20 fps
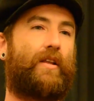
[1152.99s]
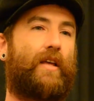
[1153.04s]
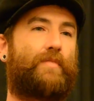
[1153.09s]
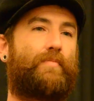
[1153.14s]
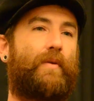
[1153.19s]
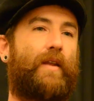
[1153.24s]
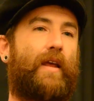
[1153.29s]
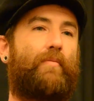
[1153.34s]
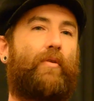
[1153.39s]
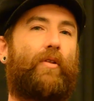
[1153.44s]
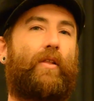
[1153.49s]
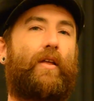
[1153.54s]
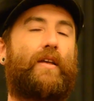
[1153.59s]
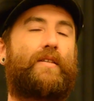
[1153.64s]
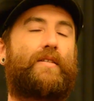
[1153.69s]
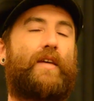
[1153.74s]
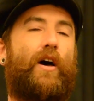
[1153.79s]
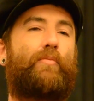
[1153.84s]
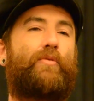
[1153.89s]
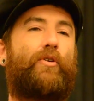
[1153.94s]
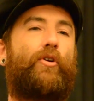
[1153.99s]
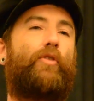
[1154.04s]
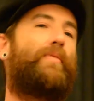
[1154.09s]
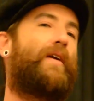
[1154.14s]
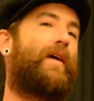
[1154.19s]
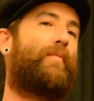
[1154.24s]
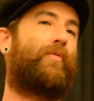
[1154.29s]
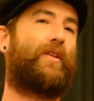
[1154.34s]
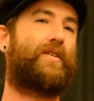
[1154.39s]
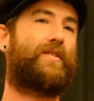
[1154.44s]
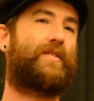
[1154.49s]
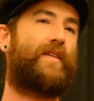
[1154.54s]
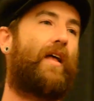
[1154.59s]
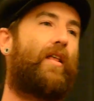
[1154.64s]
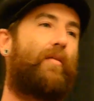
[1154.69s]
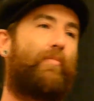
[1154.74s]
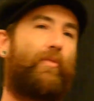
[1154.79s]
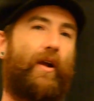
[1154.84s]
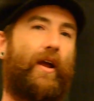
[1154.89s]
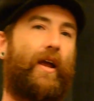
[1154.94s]
It's helped her be able to
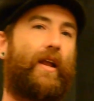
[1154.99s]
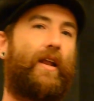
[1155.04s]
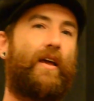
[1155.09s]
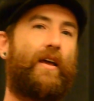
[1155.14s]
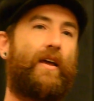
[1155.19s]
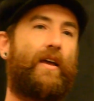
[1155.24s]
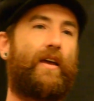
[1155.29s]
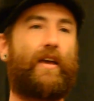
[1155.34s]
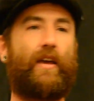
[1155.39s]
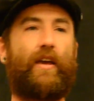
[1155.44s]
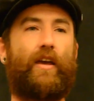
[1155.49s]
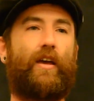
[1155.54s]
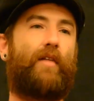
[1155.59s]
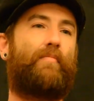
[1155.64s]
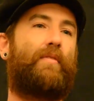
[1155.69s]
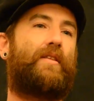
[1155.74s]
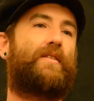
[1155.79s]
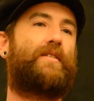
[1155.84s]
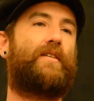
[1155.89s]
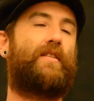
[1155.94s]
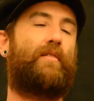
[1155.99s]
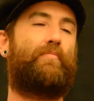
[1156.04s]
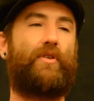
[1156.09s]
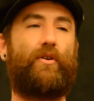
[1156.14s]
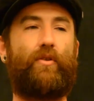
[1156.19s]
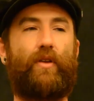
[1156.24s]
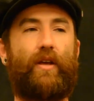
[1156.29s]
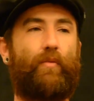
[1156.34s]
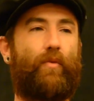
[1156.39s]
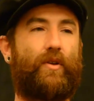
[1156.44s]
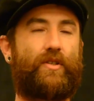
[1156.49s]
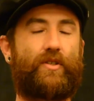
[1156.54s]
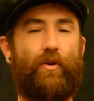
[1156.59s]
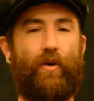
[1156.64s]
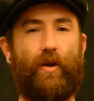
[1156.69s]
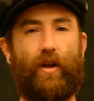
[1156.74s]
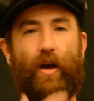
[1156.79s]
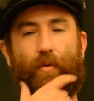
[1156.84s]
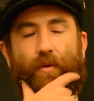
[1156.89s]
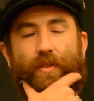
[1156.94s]
celebrate him and see the beauty in what's
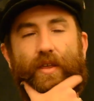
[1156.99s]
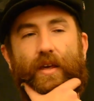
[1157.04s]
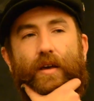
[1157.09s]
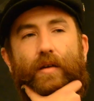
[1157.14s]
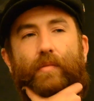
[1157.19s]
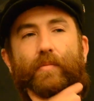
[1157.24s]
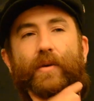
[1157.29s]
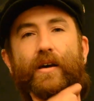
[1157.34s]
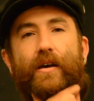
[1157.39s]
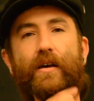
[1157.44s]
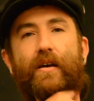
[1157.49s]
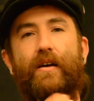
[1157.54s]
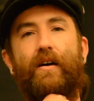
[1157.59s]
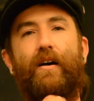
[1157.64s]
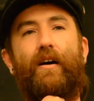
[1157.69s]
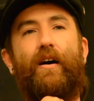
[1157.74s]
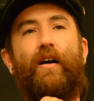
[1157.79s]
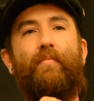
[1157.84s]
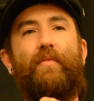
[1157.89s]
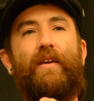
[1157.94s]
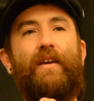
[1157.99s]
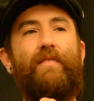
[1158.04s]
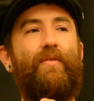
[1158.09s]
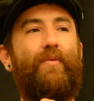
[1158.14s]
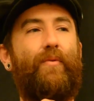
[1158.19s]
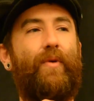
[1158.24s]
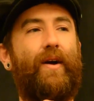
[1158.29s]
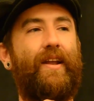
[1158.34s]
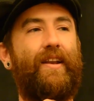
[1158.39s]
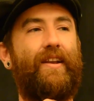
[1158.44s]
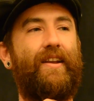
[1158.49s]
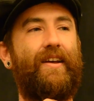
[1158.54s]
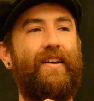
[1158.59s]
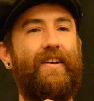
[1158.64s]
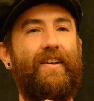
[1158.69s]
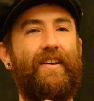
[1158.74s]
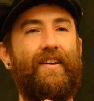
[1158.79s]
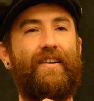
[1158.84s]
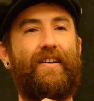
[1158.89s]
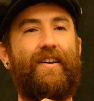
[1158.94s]
going on with him, even when
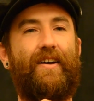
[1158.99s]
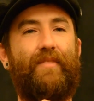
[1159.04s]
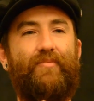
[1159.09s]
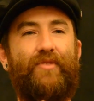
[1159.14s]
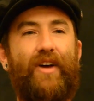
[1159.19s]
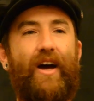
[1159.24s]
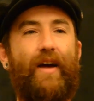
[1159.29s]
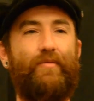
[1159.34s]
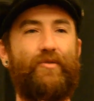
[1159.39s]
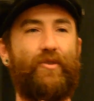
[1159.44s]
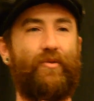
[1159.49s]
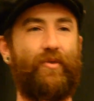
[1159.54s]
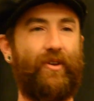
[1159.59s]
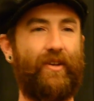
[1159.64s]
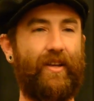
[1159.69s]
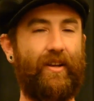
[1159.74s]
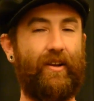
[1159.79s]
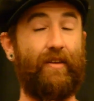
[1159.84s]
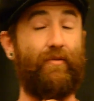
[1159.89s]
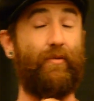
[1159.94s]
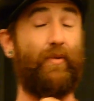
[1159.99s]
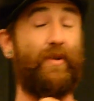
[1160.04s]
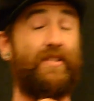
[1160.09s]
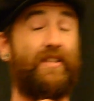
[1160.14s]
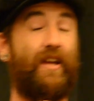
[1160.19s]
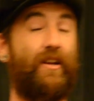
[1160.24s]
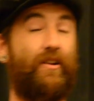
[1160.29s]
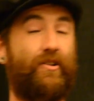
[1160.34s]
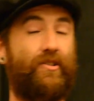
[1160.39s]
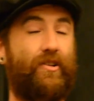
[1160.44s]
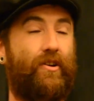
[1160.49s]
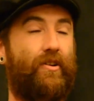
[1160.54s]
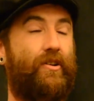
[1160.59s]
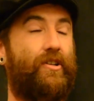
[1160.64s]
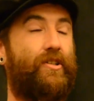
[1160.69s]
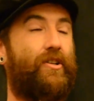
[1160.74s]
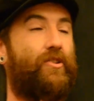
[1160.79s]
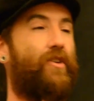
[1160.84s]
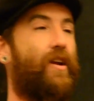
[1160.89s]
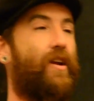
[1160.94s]
times are really, even when he's 10 years old and you're still